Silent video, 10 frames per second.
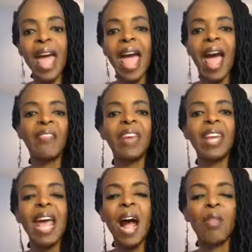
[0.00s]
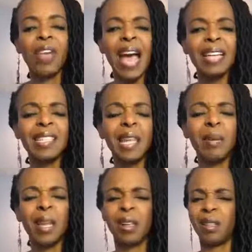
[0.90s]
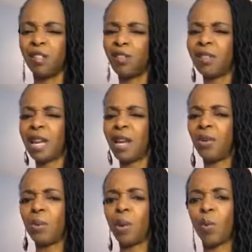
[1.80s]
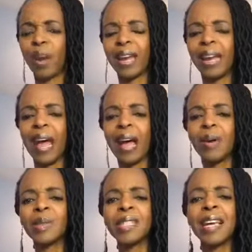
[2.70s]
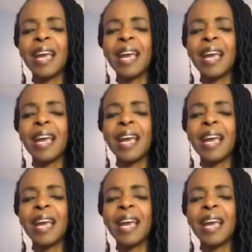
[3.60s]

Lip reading: And then now they're asking me, like, didn't you say you'll be working out?